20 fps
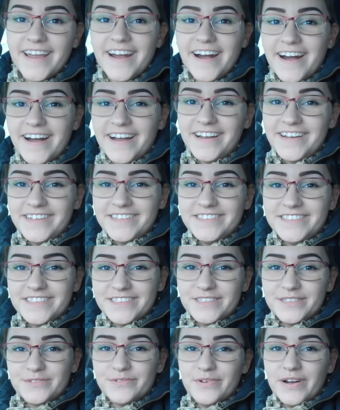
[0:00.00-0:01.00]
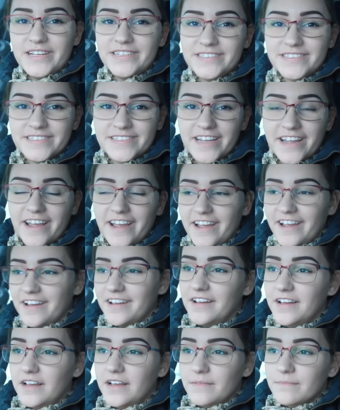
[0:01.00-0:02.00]
Hey guys, it's Wednesday.
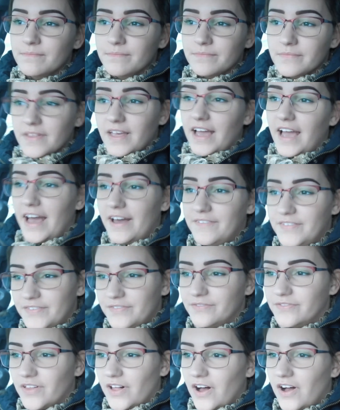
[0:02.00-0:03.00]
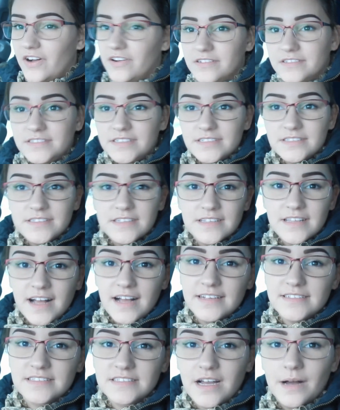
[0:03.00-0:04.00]
I haven't vlogged the
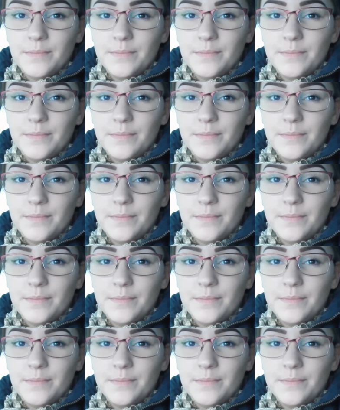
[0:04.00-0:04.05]
last